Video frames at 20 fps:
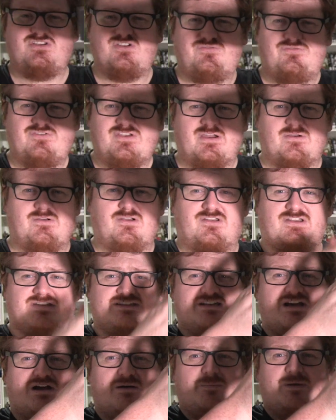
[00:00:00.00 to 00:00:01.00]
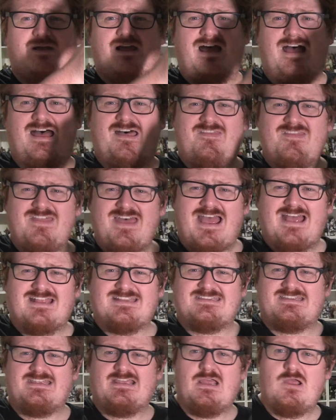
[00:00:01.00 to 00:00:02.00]
Nothing going on at the top, and
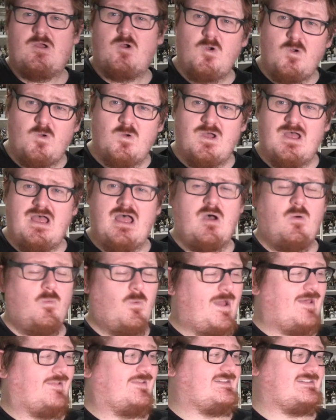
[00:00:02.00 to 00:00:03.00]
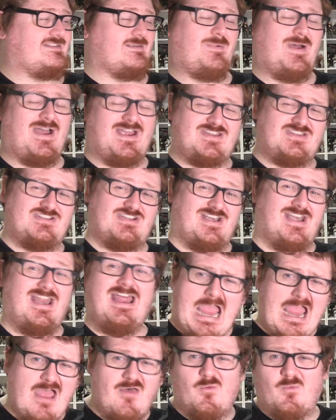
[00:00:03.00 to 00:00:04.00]
that, well, is the packaging
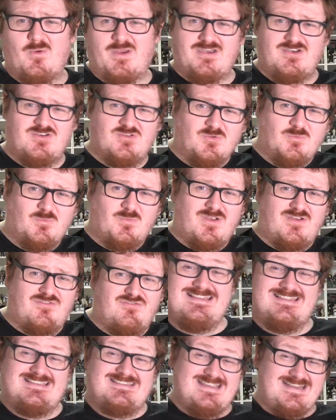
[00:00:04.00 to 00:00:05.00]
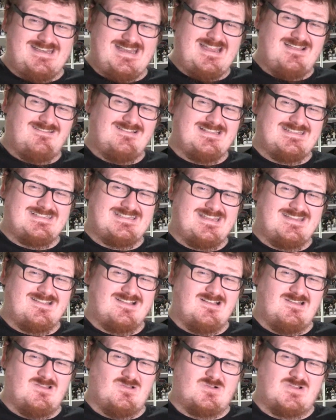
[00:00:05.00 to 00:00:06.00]
all the way and done with. So now let's take
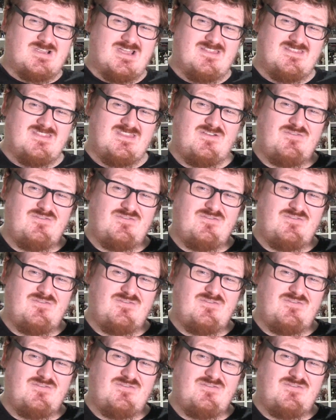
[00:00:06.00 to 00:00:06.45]
a look at the